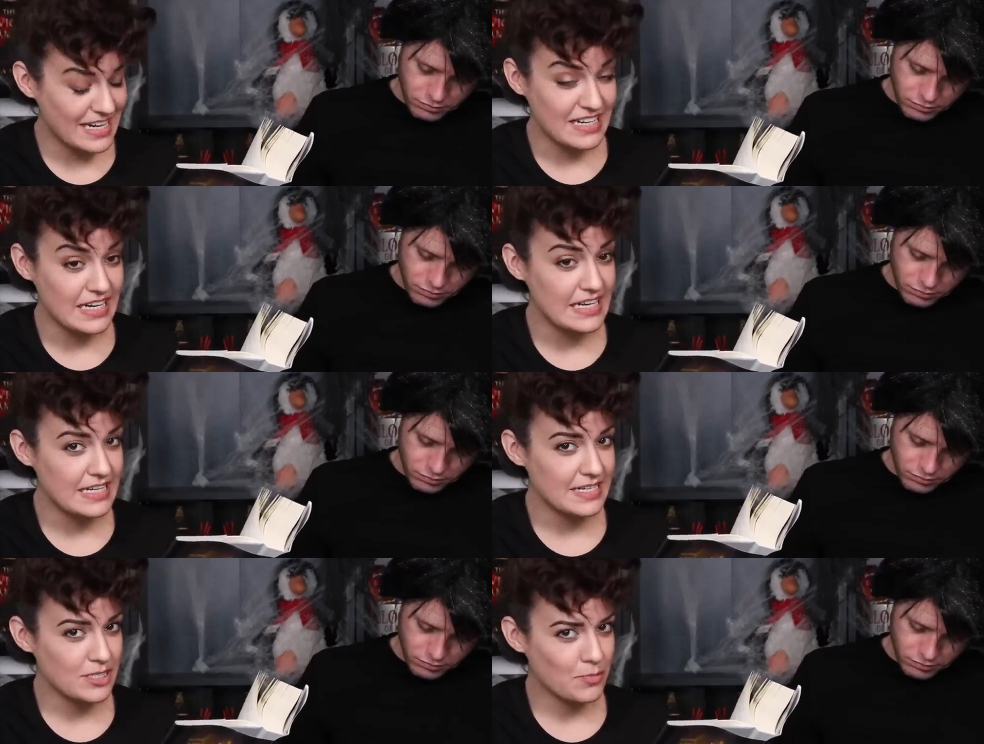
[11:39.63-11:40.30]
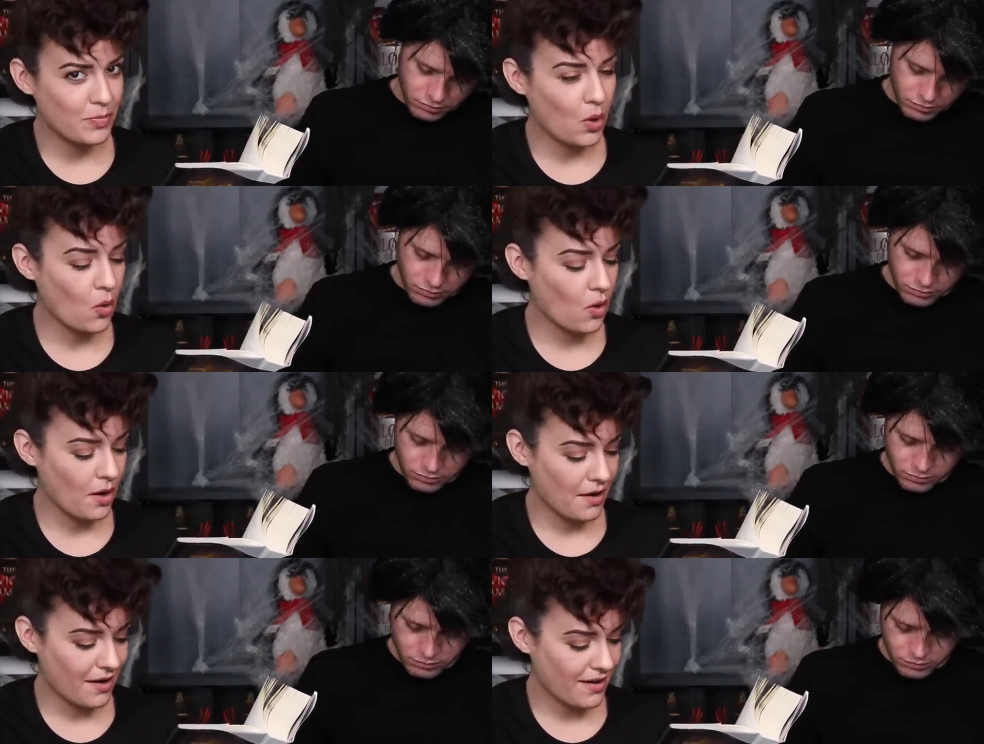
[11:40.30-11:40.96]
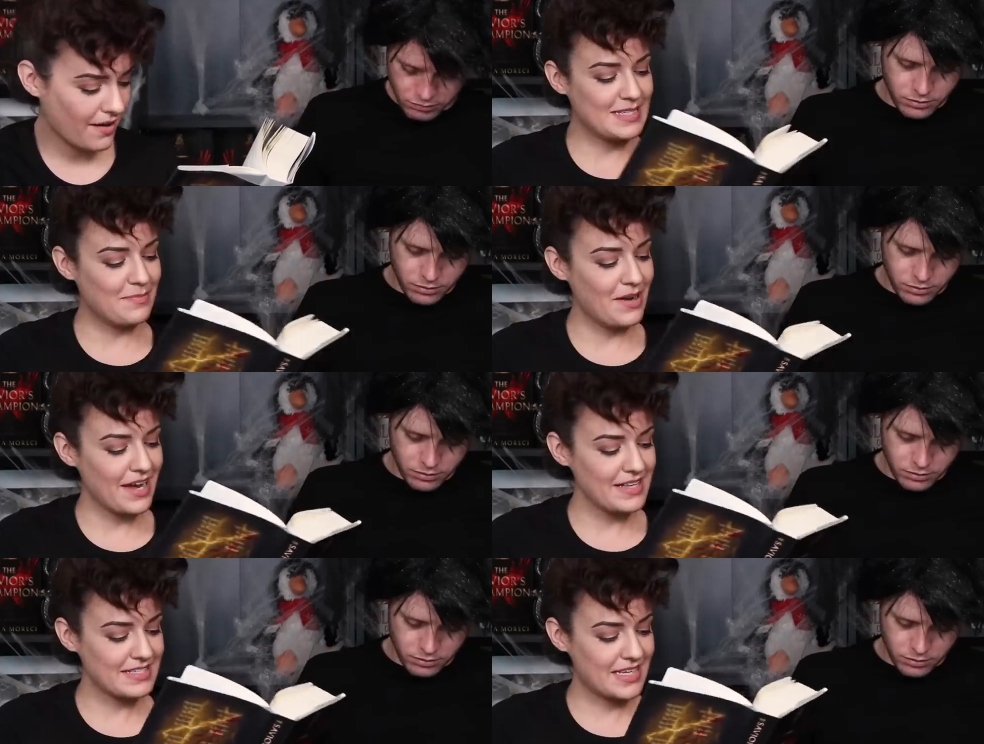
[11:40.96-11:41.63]
Speaker 1: It needed to pour.
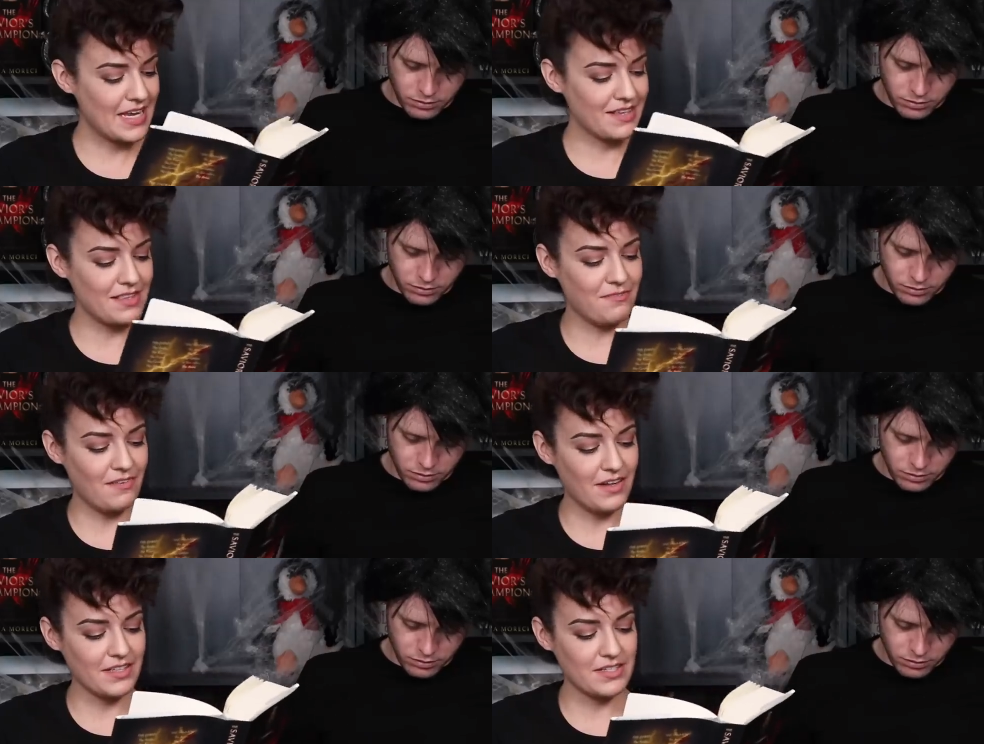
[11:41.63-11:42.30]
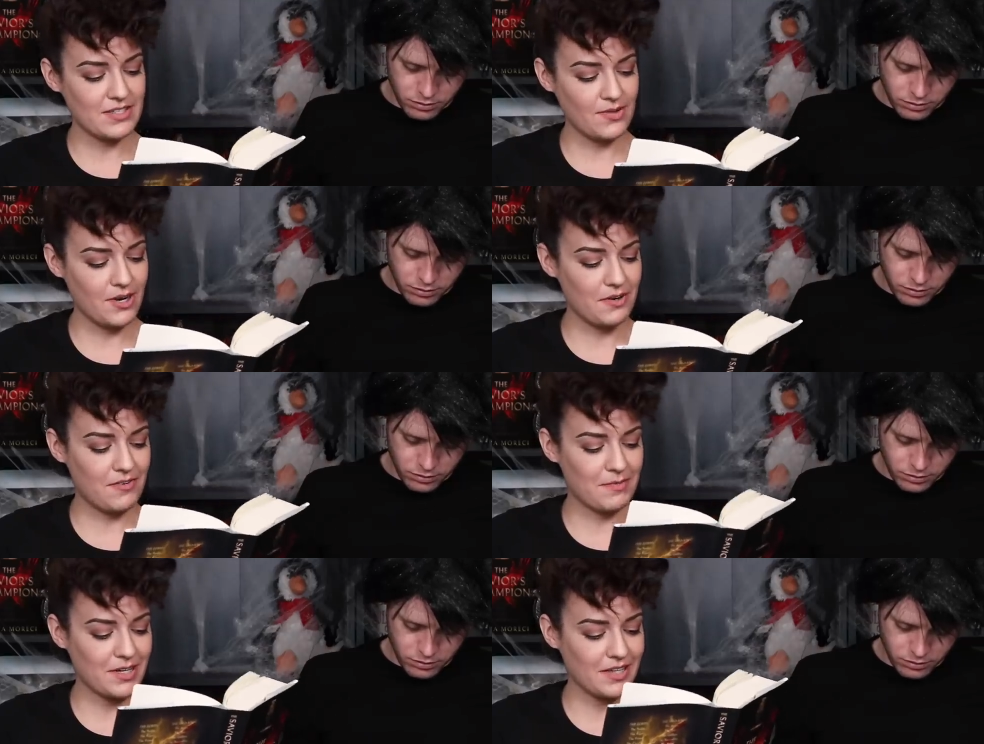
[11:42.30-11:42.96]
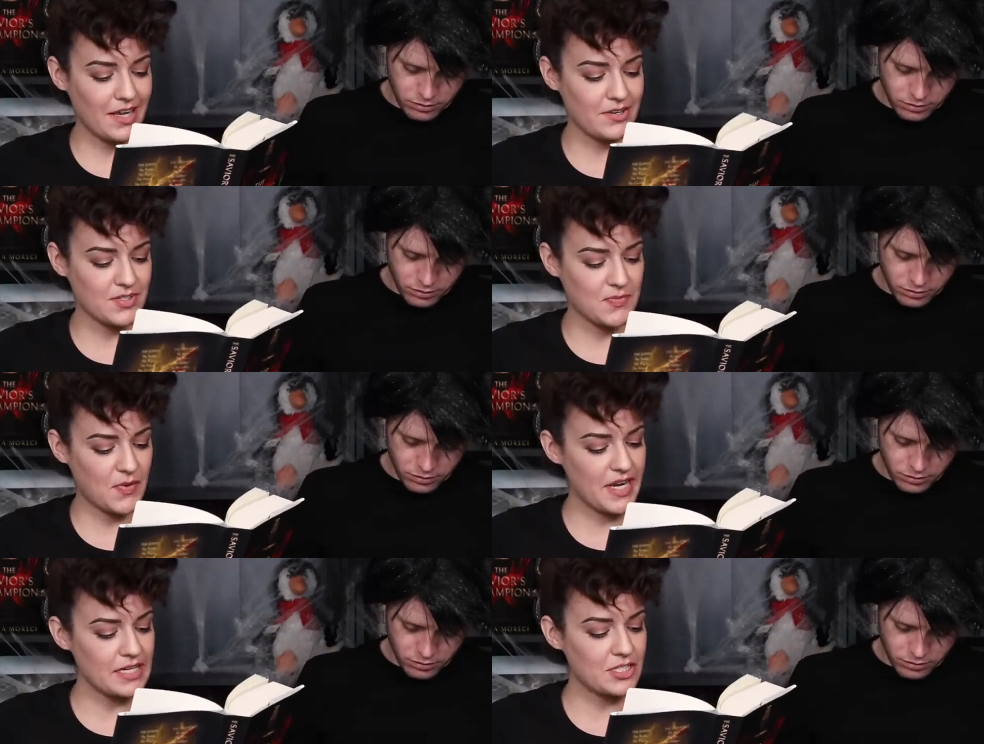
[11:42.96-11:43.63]
Tobias kicked the fallen sword from Kaleo's
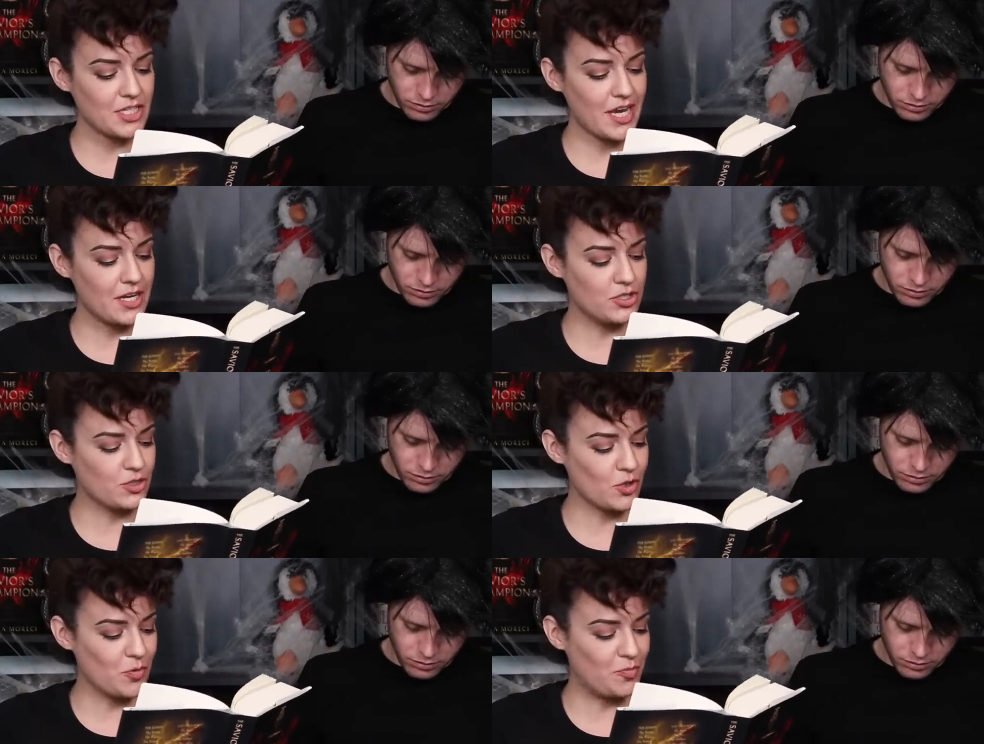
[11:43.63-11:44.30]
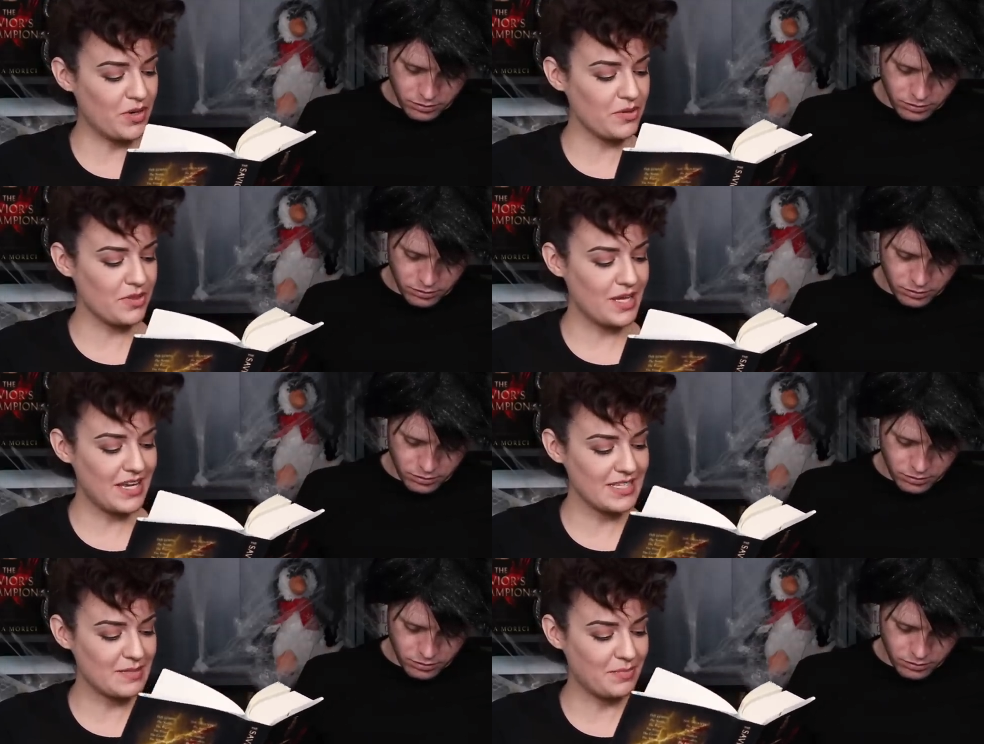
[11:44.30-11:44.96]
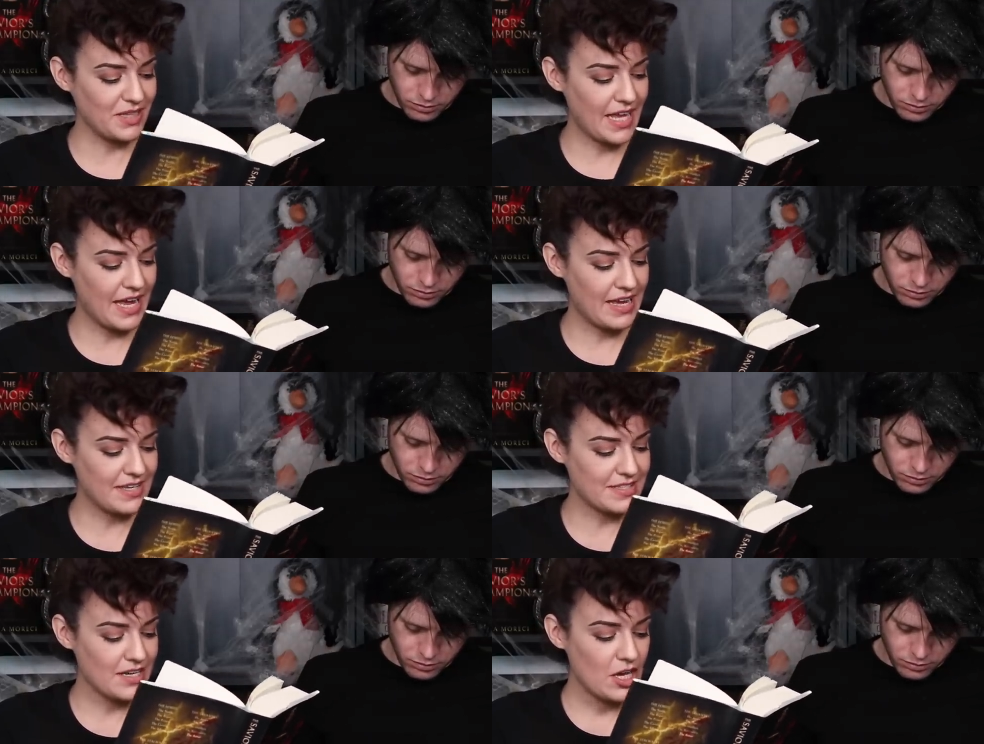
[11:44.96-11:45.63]
reach and drew both his
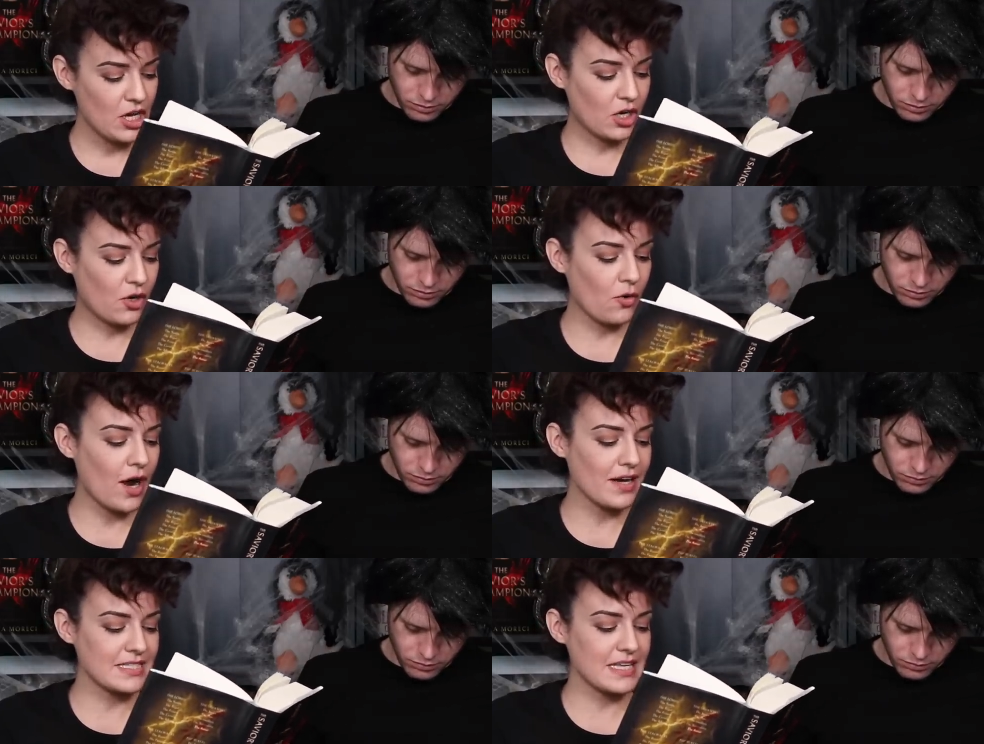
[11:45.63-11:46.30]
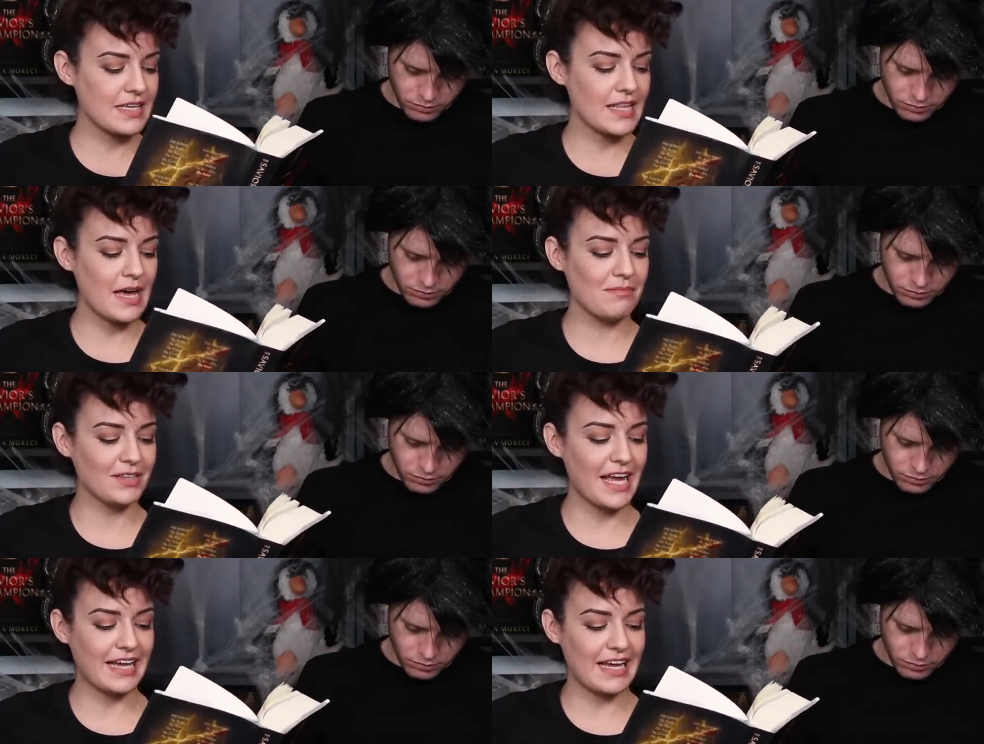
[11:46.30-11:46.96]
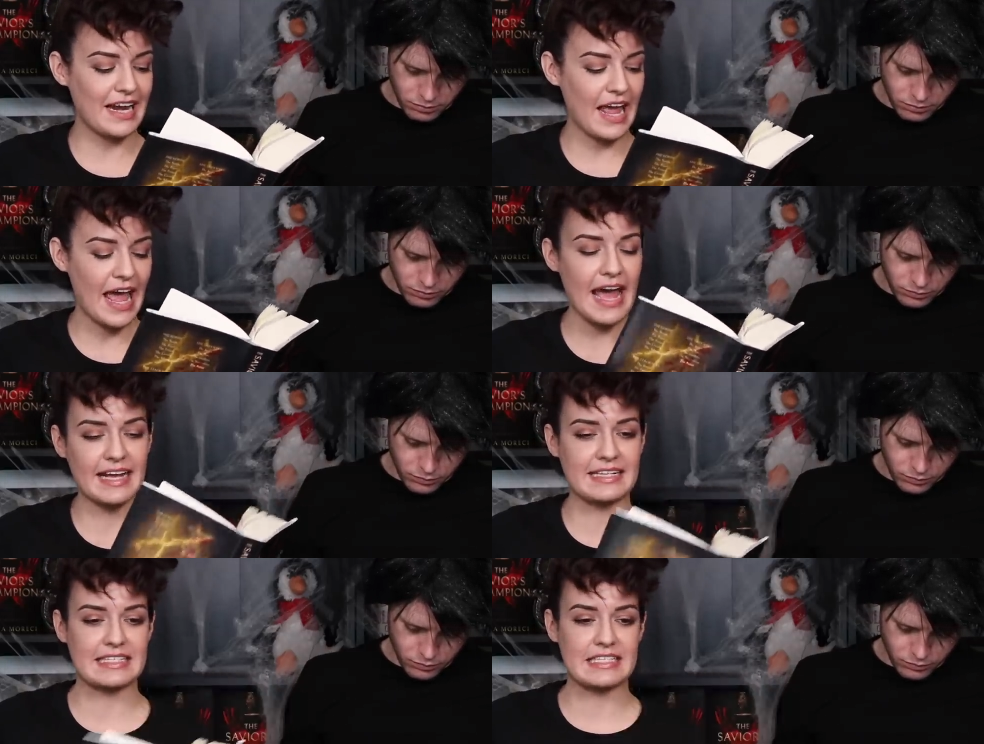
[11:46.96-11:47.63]
blades, crossing them like an
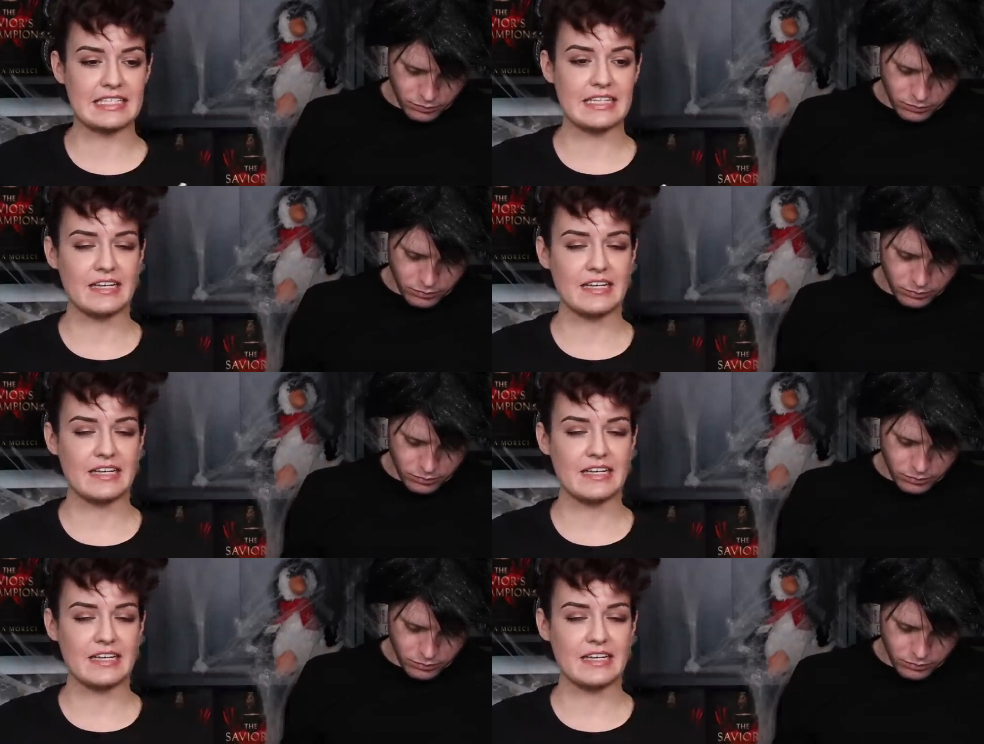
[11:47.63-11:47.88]
X.